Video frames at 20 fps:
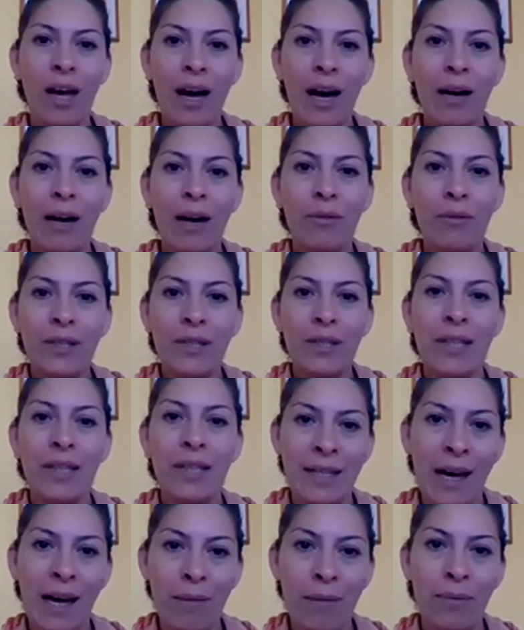how this
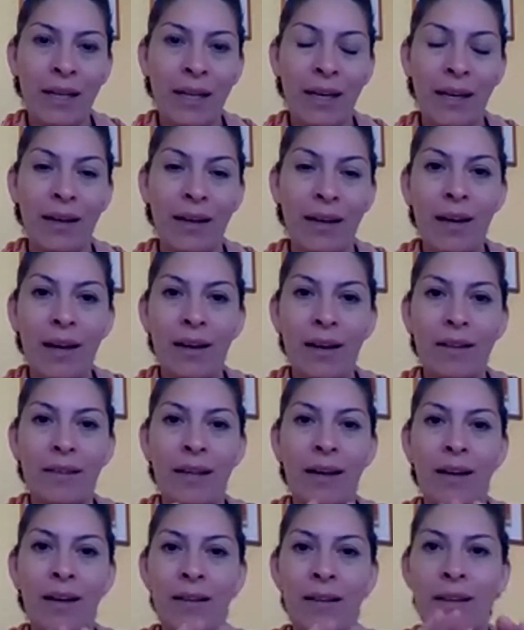is happening,
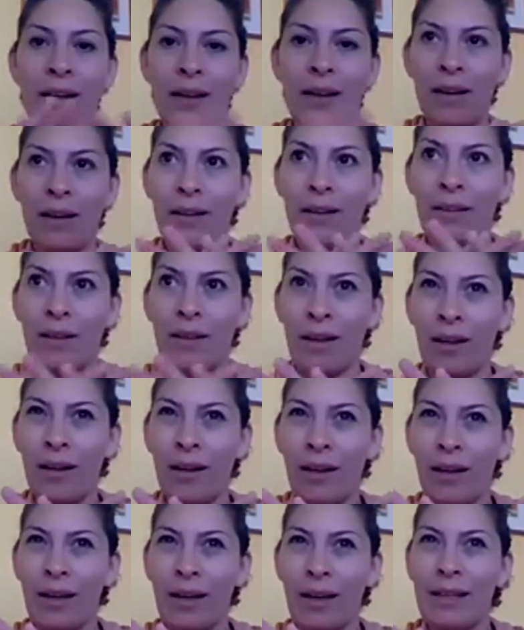
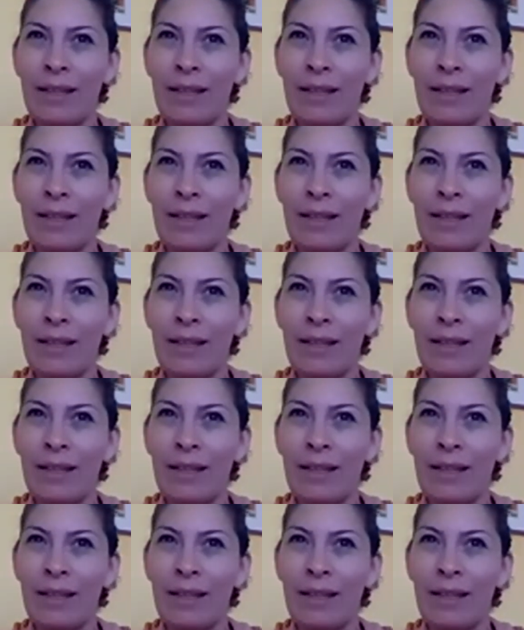the